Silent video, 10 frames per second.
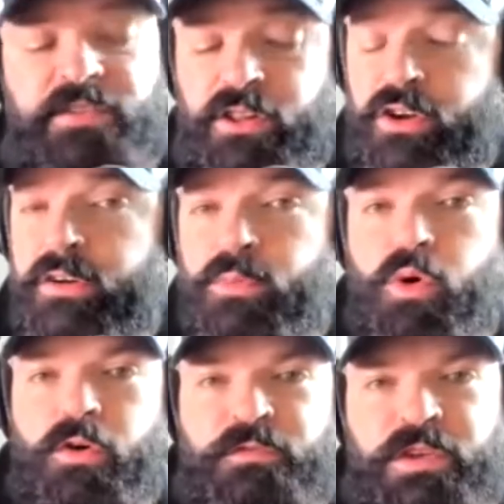To learn
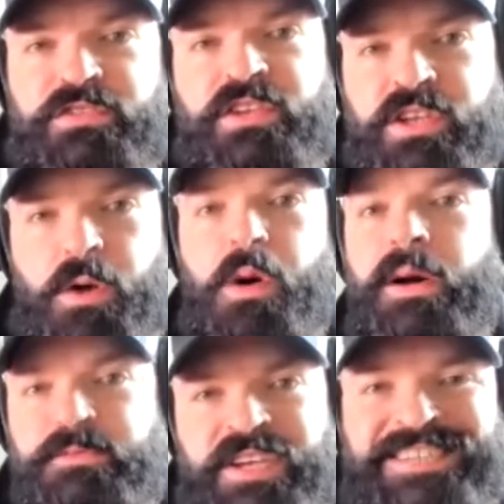more, visit
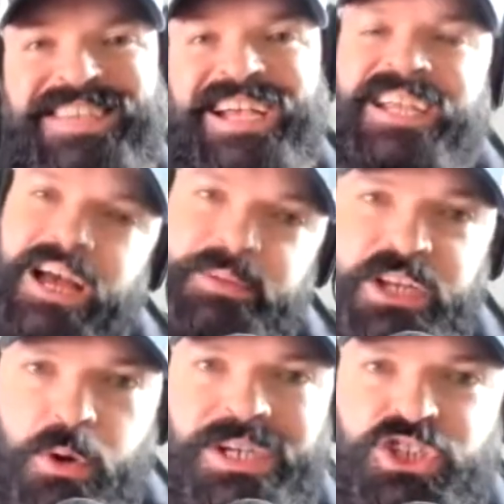gohubtech.com. And you
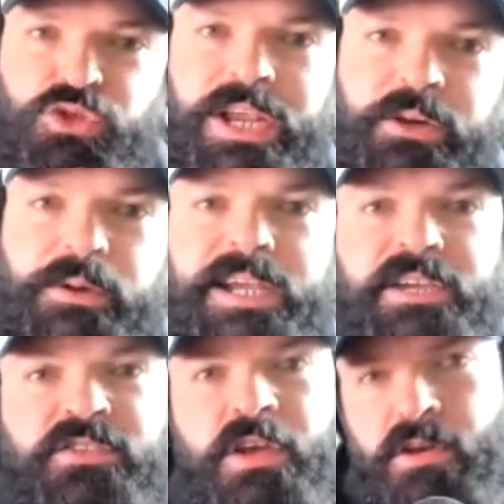know what? Trey
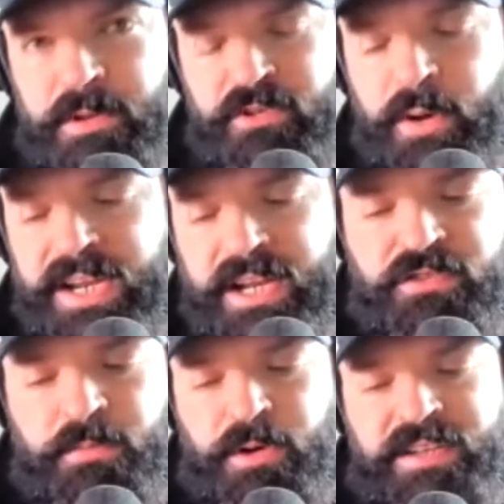Griggs will be joining
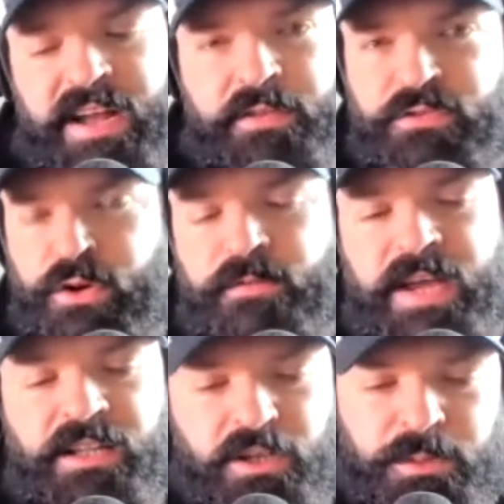us to break down the
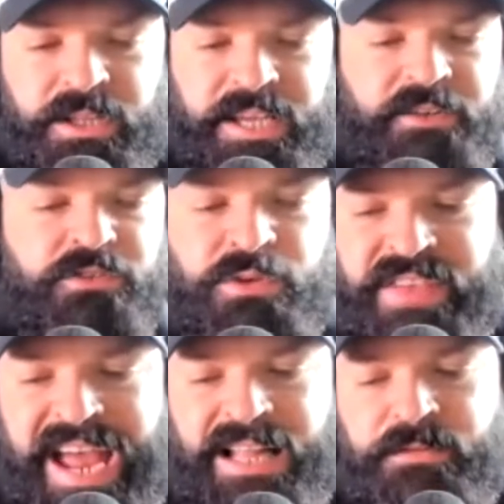survey a little bit later, do
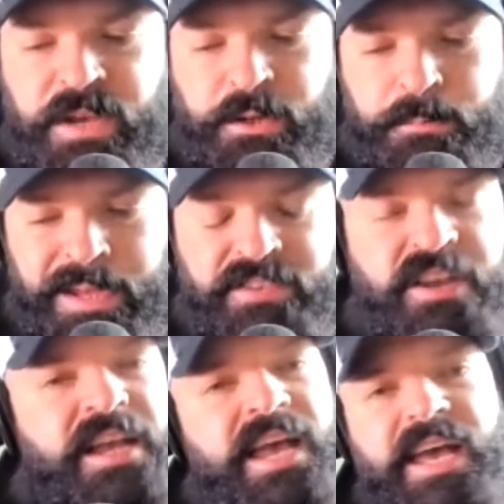his elevator
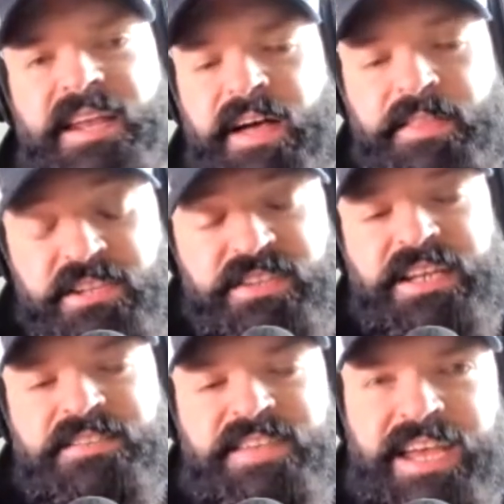pitch. And uh, this
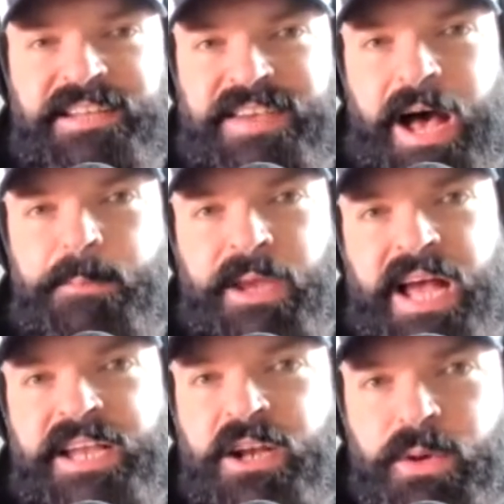is a topic
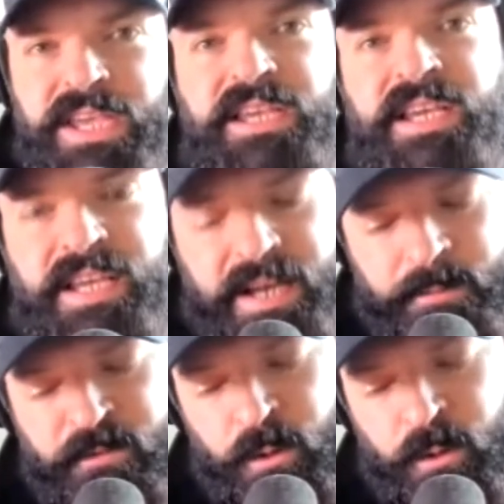I know he can get up